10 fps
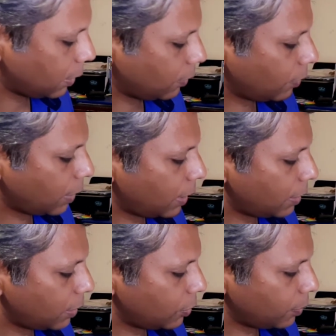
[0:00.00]

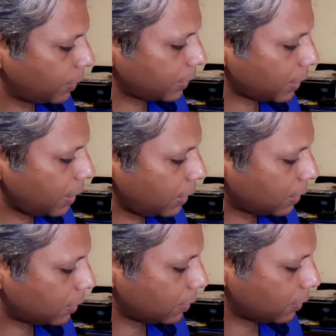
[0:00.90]
192 plus 8
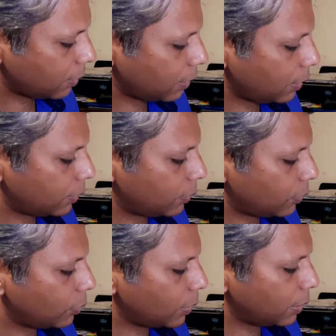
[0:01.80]
is
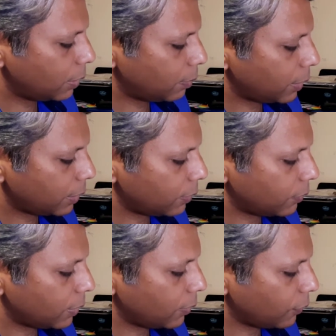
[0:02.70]
200 plus
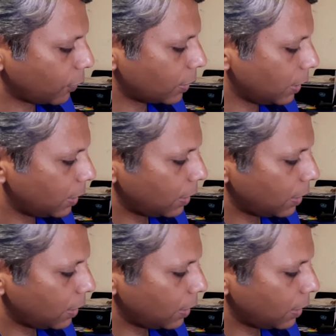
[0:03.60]
then 40.